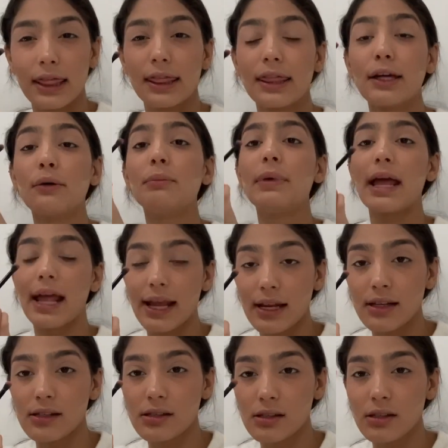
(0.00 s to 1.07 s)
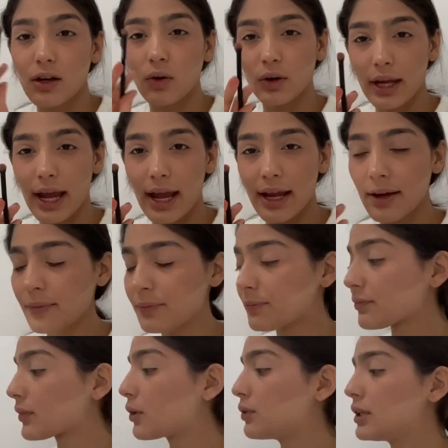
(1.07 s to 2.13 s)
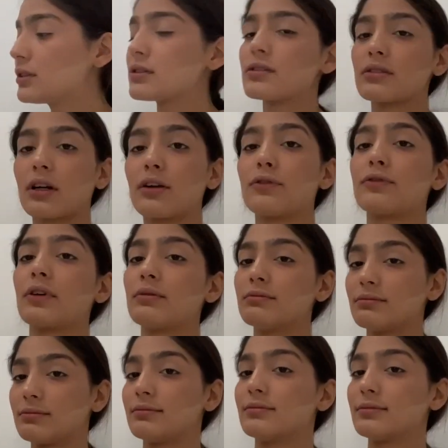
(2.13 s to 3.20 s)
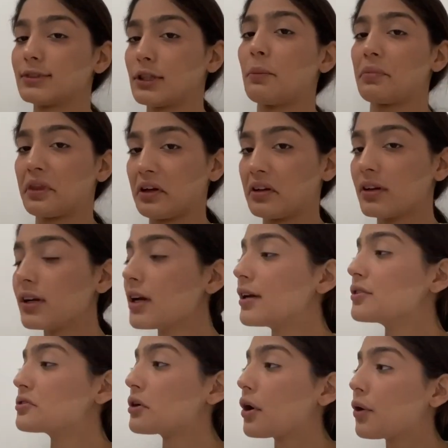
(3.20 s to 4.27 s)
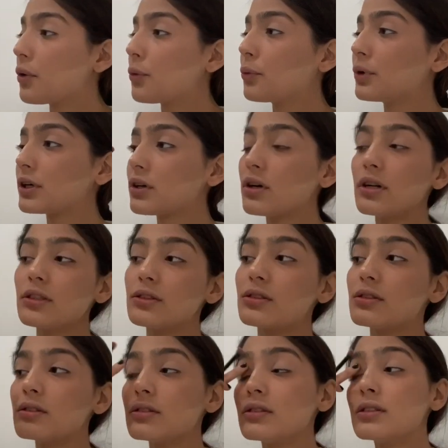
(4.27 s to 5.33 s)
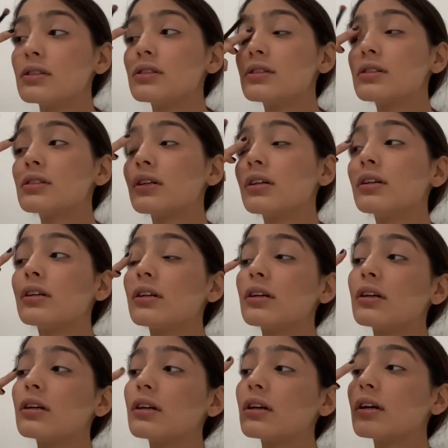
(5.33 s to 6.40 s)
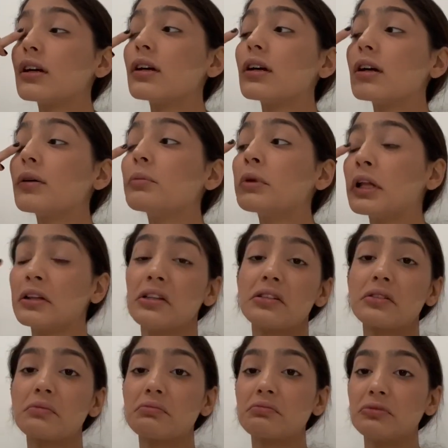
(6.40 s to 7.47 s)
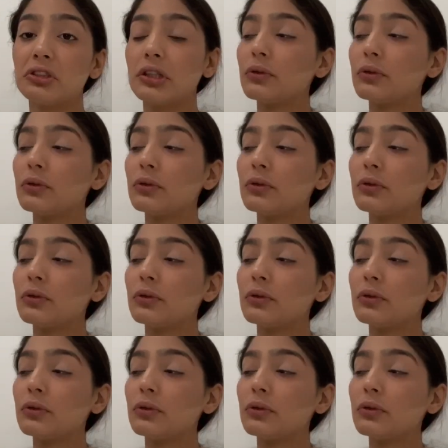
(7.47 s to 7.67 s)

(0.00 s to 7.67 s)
the base, okay? We're going to start from something. So we're going to just blend this pretty